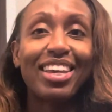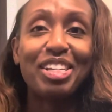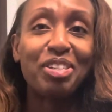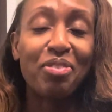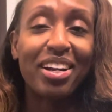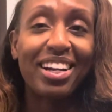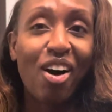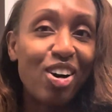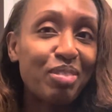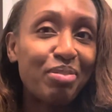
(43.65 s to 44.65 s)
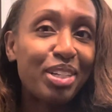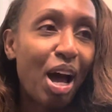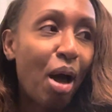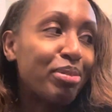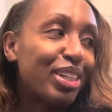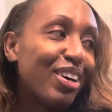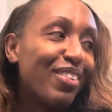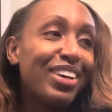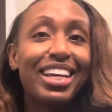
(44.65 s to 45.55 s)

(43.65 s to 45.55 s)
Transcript: He's doing an awesome job. So